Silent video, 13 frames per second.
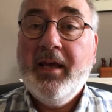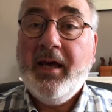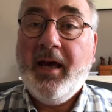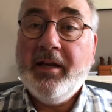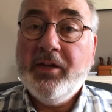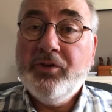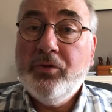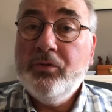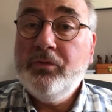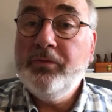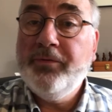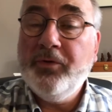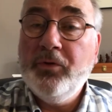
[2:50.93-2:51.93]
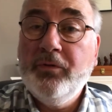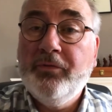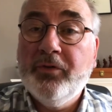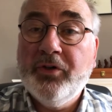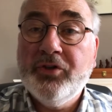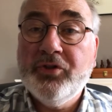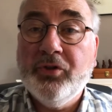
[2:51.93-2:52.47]
And I drove
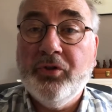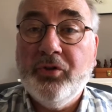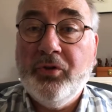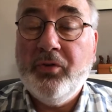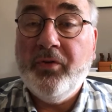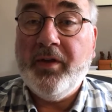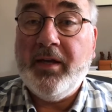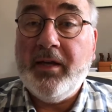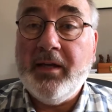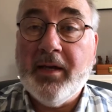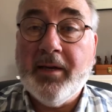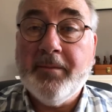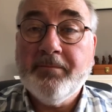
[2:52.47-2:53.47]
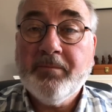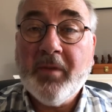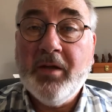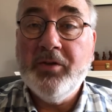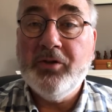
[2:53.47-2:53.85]
over to the